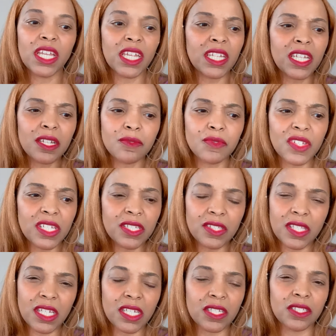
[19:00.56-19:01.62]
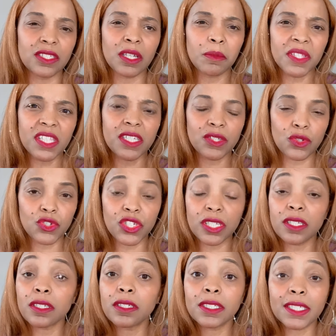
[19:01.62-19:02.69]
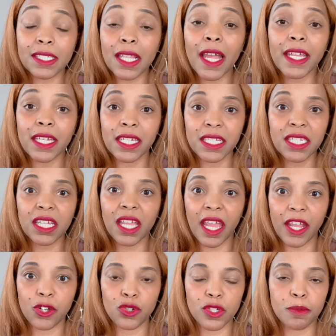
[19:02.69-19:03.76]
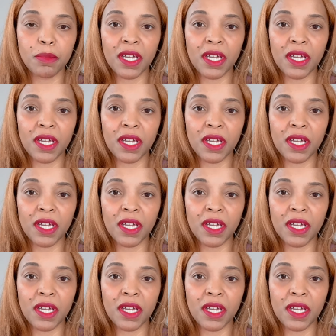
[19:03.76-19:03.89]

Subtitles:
Any of these things, some of these are just slight indicators,